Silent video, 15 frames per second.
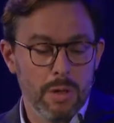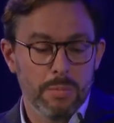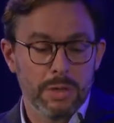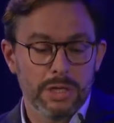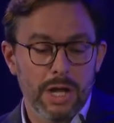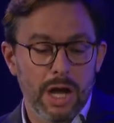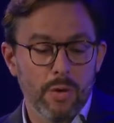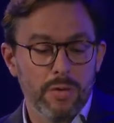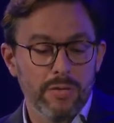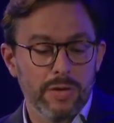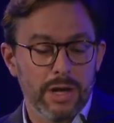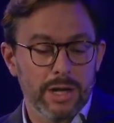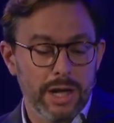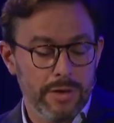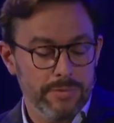but now we're
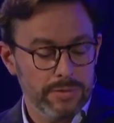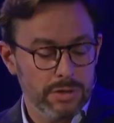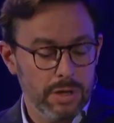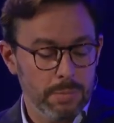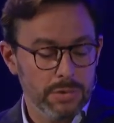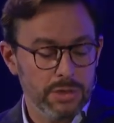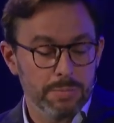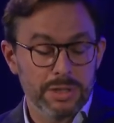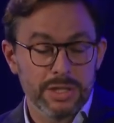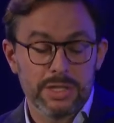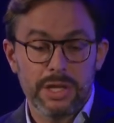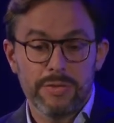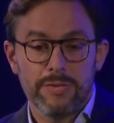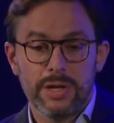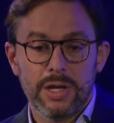going to have some
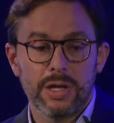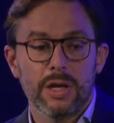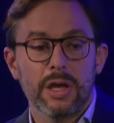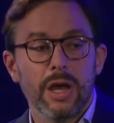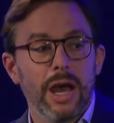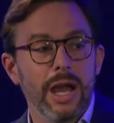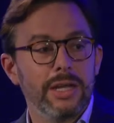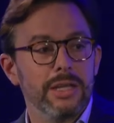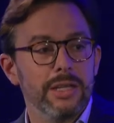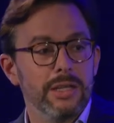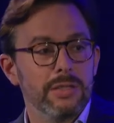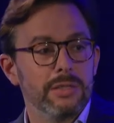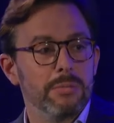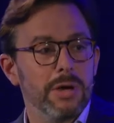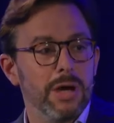specific
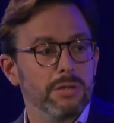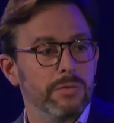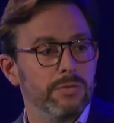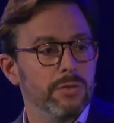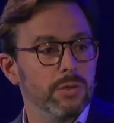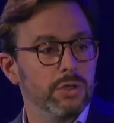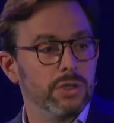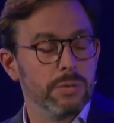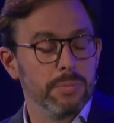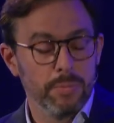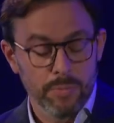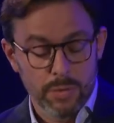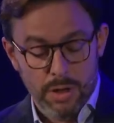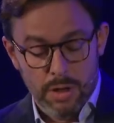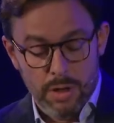ideas about the future.
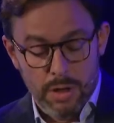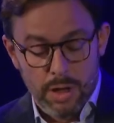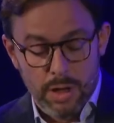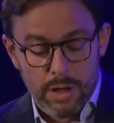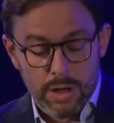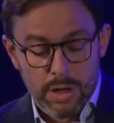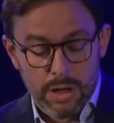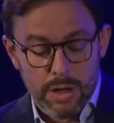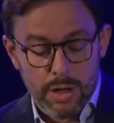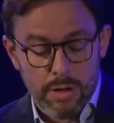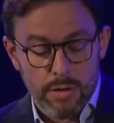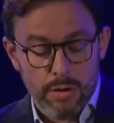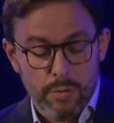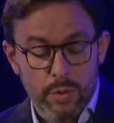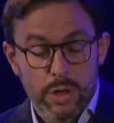
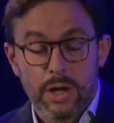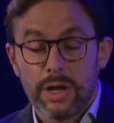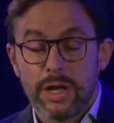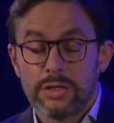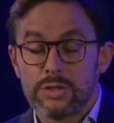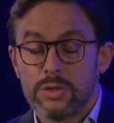We're going to